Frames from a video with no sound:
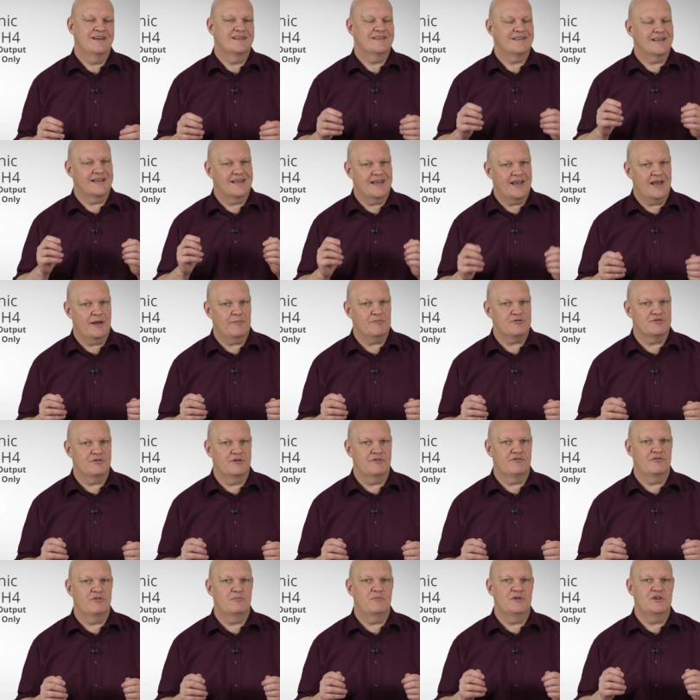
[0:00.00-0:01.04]
to capture
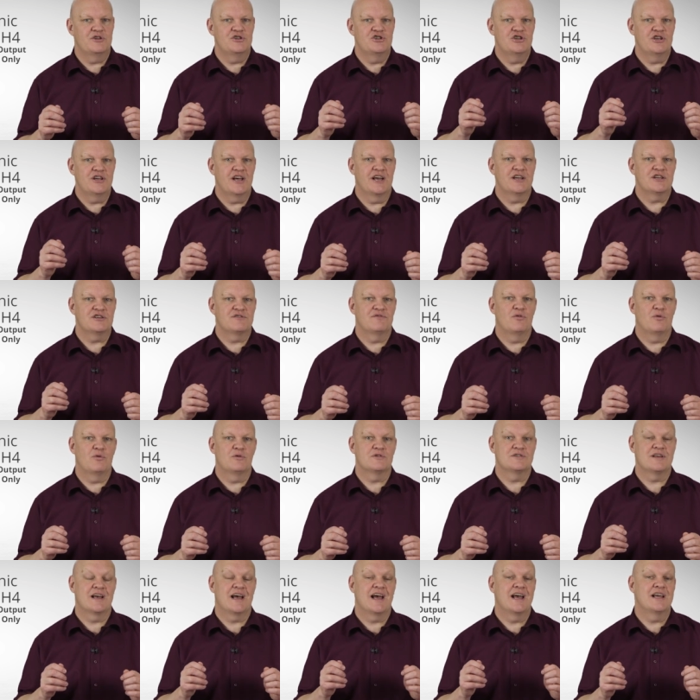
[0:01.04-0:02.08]
it from the
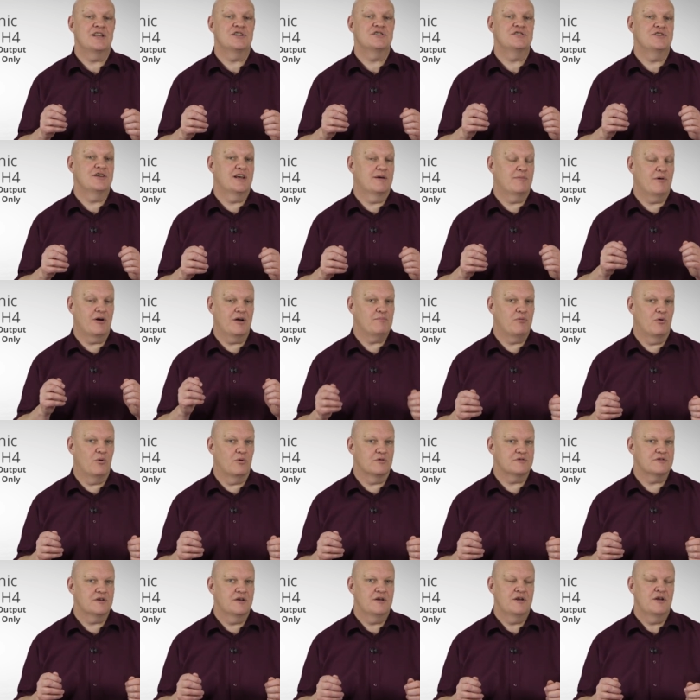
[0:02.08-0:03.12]
GH4's HDMI
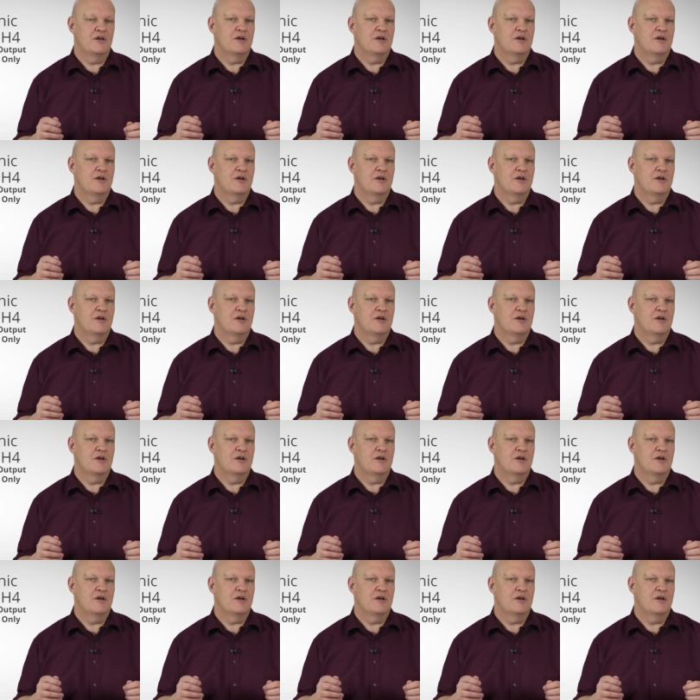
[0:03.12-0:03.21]
port